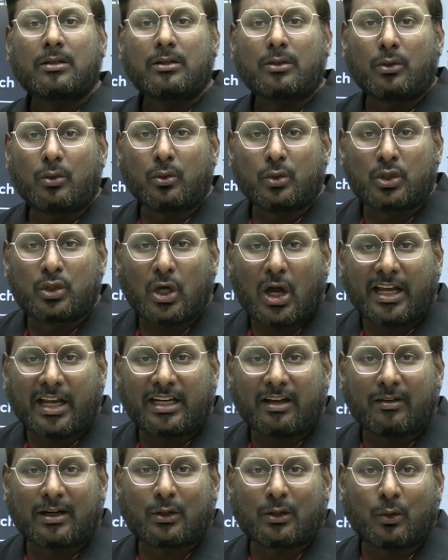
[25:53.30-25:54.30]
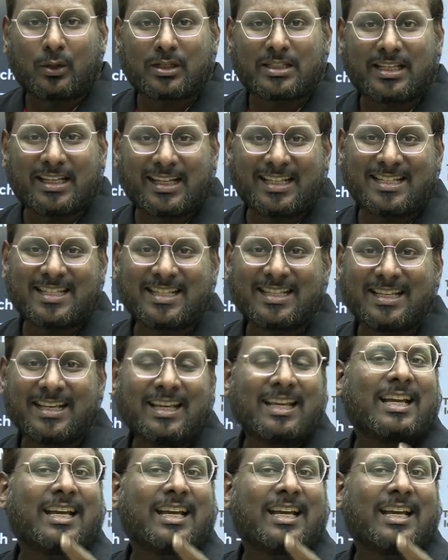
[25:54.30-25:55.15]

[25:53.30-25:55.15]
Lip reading: Do join our courses,